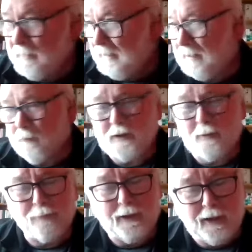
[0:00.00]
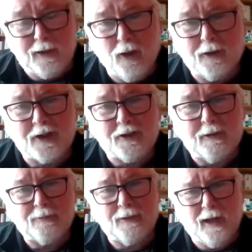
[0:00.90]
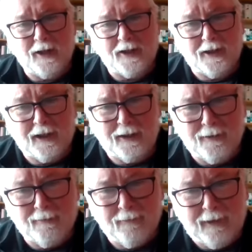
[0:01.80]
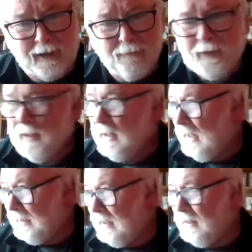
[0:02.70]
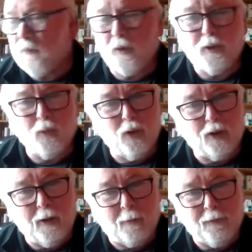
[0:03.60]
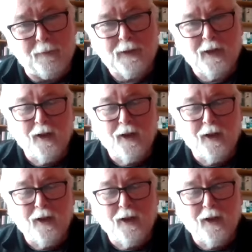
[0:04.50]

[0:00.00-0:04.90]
that was a pretty nondescript Argentinian team, and he won the World Cup for them.